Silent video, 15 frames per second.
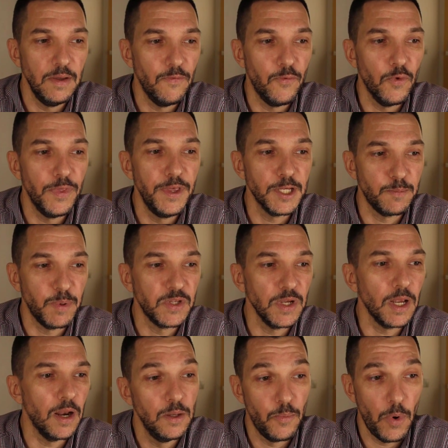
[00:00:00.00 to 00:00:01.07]
For this
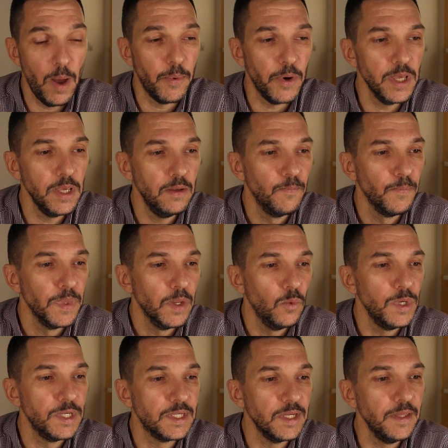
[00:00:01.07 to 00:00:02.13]
particular property,
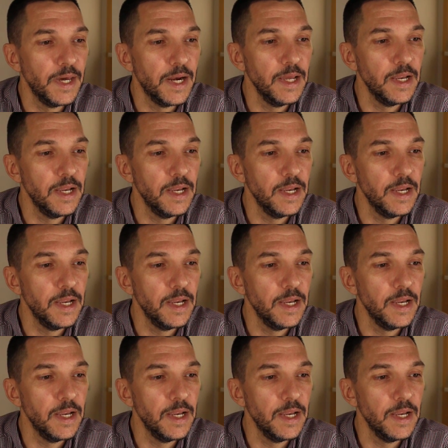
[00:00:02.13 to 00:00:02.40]
we see that